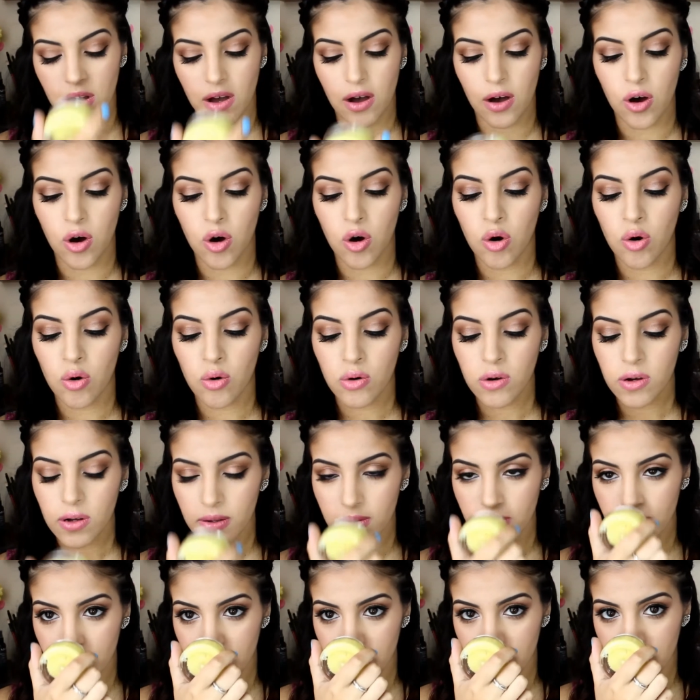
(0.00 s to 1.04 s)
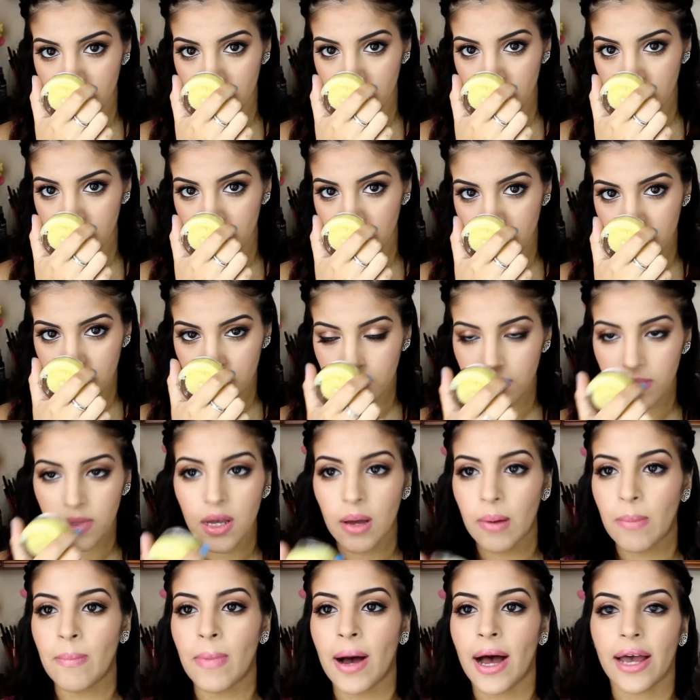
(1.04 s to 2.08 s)
Oh
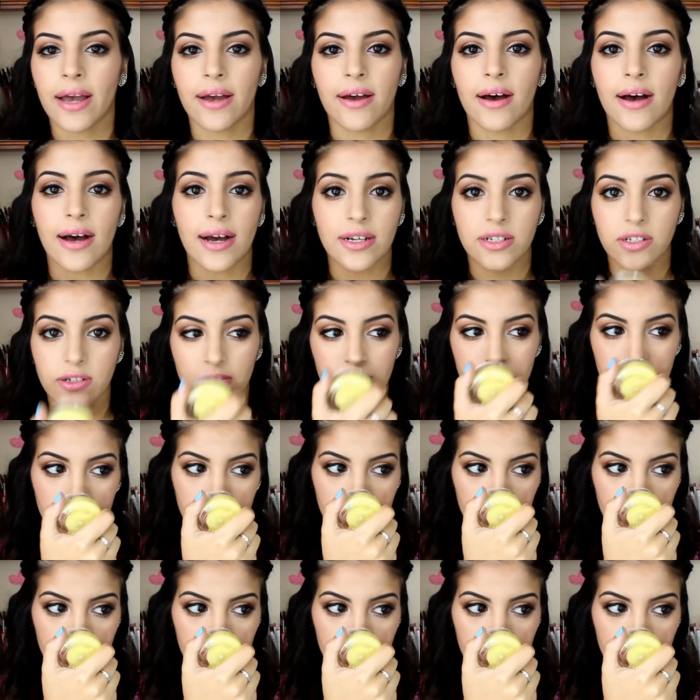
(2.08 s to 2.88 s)
my gosh.